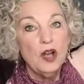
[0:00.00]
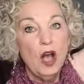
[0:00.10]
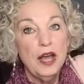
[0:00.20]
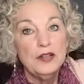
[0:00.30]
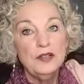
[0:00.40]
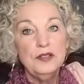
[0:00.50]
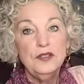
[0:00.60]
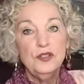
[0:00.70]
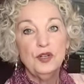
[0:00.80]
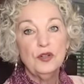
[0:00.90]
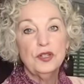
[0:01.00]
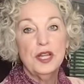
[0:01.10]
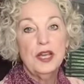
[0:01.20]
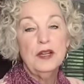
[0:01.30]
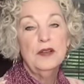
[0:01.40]
cotton
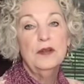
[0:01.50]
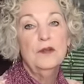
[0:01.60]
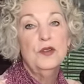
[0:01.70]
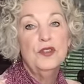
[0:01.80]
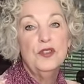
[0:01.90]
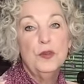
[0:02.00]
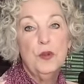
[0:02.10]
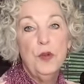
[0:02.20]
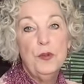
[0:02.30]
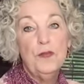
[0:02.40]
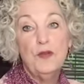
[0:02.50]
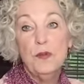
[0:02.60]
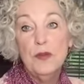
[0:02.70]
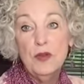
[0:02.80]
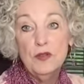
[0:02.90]
turtleneck, which is appropriate for
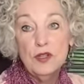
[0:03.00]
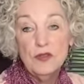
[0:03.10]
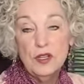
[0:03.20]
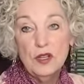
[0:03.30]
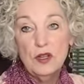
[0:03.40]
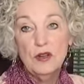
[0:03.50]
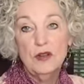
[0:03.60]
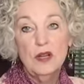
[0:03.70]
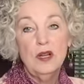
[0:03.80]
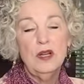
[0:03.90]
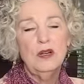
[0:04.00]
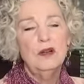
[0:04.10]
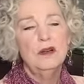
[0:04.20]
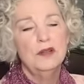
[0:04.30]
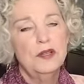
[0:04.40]
most of the year, not
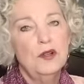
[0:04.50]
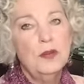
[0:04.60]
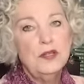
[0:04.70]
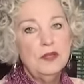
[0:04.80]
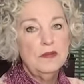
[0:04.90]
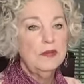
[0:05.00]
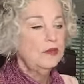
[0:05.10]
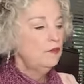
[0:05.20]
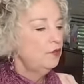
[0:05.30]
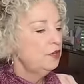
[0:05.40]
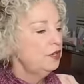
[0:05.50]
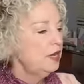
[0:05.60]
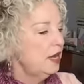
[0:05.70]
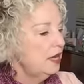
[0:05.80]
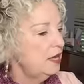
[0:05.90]
all year, but for
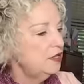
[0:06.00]
today